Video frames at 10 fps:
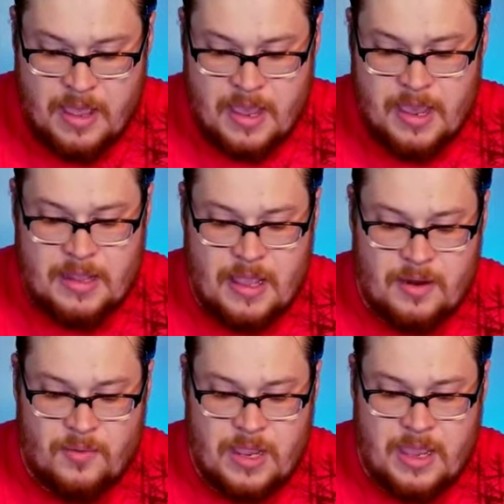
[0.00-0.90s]
And
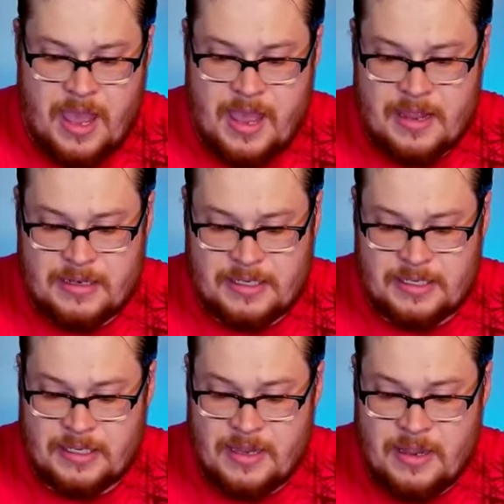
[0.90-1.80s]
then we got
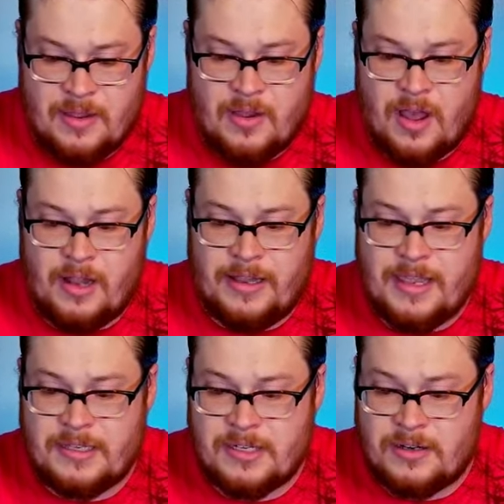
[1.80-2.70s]
a
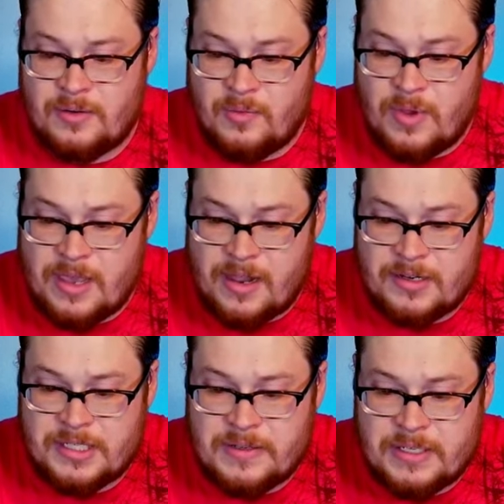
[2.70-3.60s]
laser. We got
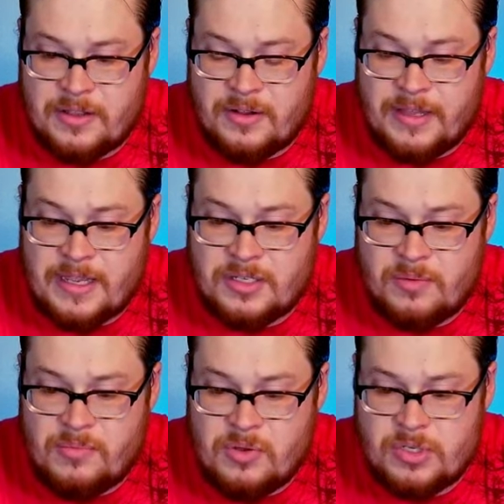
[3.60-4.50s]
ourselves another
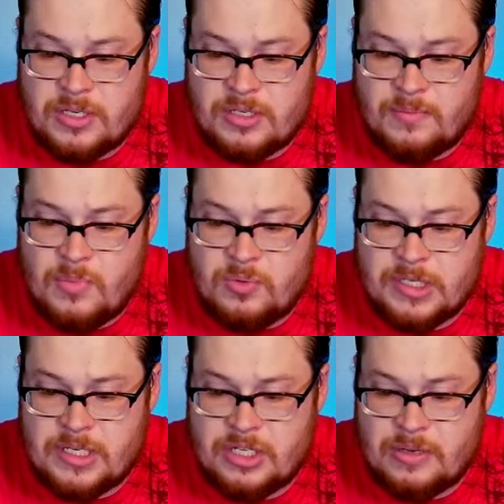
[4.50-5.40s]
laser musician,
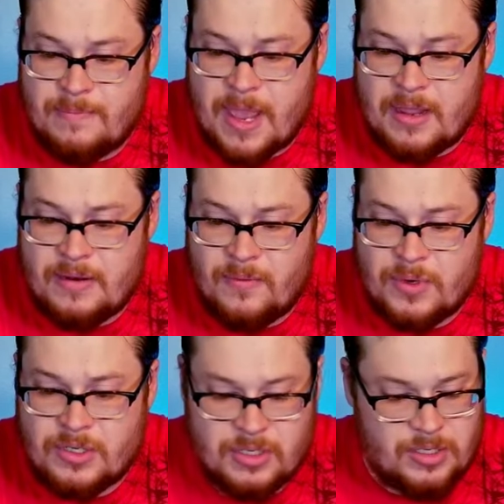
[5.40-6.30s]
musician man,
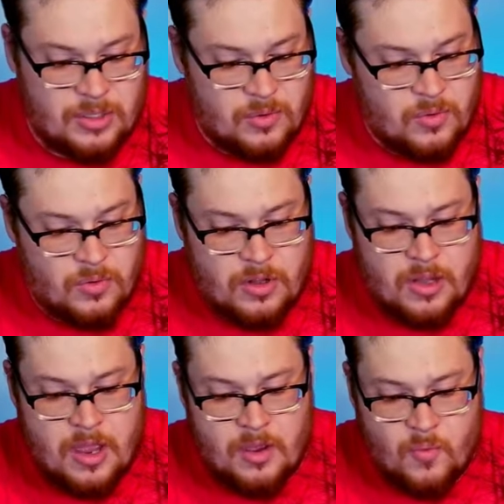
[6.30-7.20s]
which is a cool
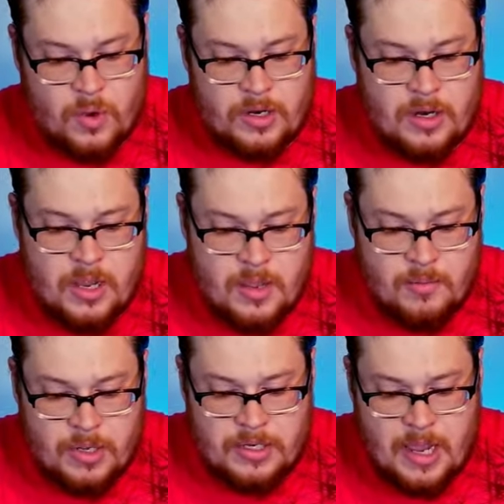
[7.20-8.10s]
one,
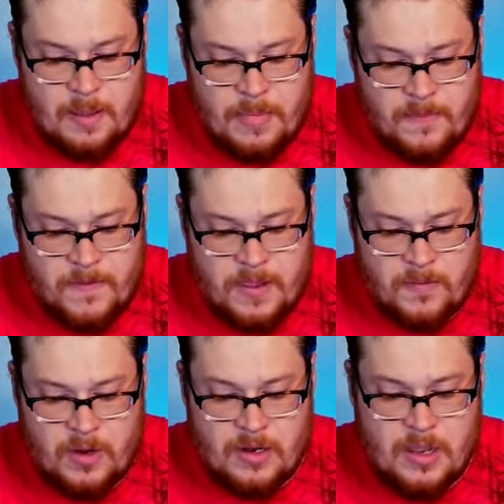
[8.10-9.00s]
but not my
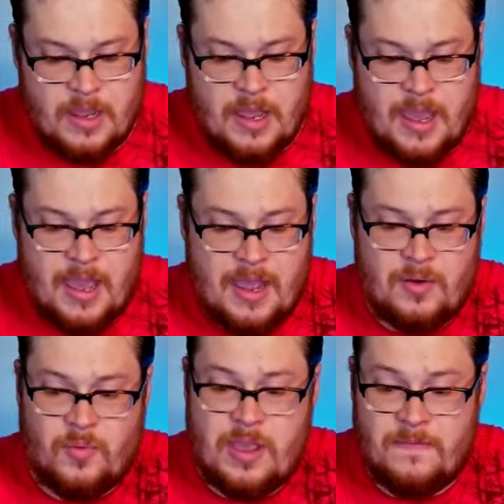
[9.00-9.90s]
favorite.
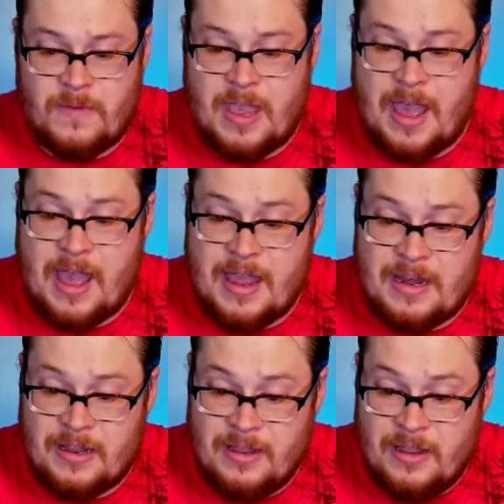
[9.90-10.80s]
And we've
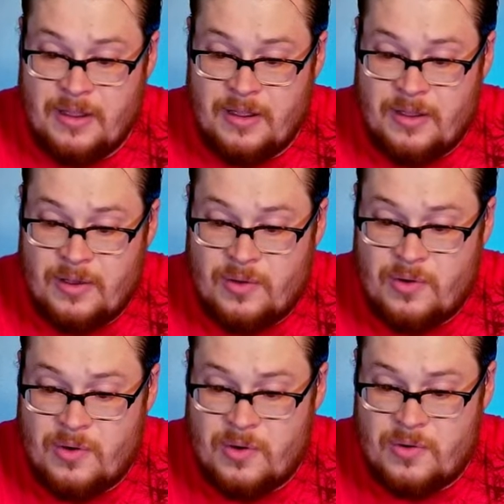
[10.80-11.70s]
got,
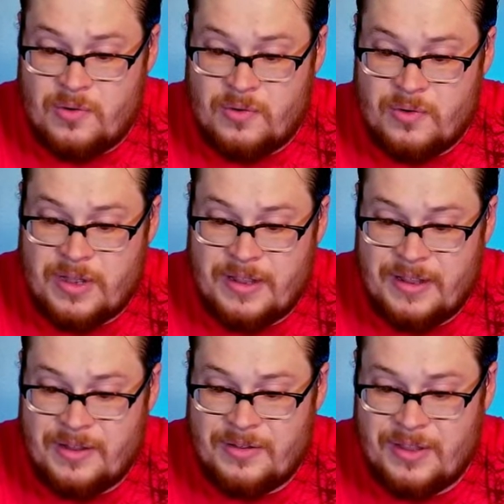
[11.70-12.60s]
ooh,
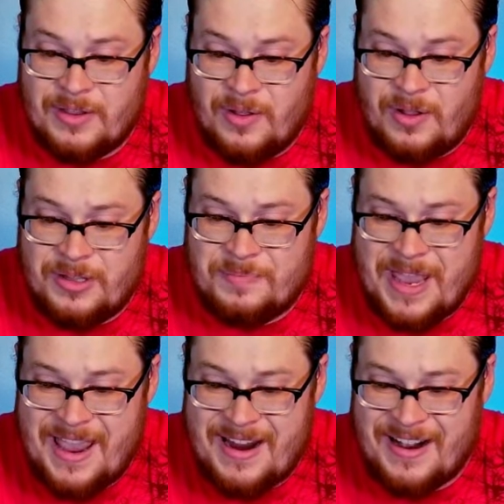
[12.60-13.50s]
the Golden
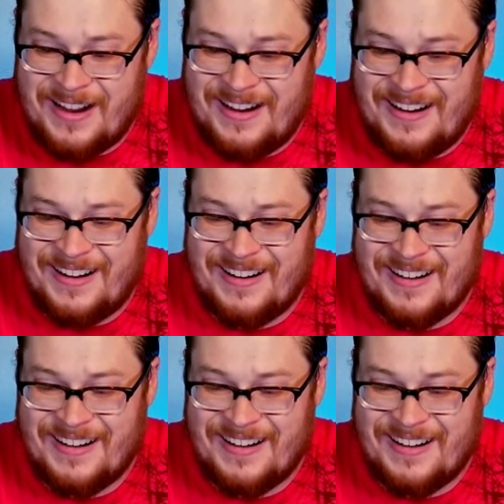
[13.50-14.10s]
Bear!